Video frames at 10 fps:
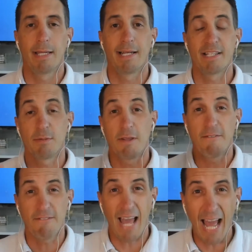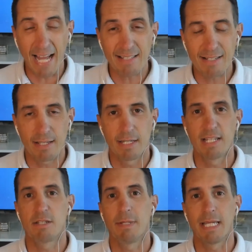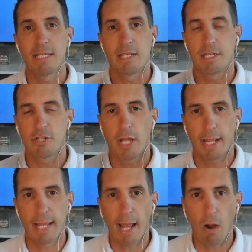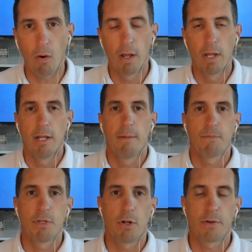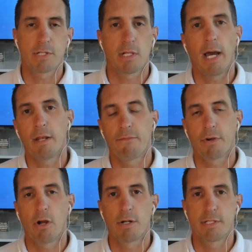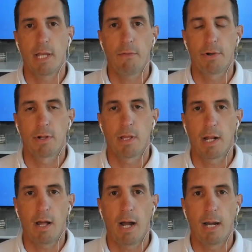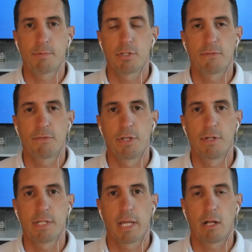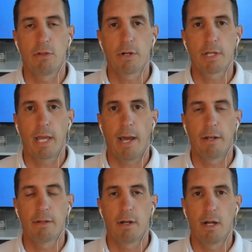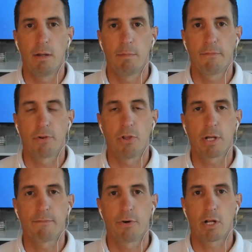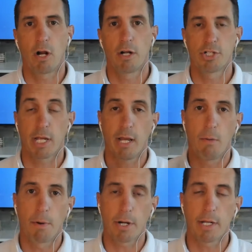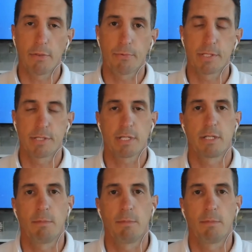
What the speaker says: It needs to be fast, needs to be easy to check out. There's a lot of different carts out there and a lot of options for you to take a look at. If you're looking for a cart, check out Marketing 360.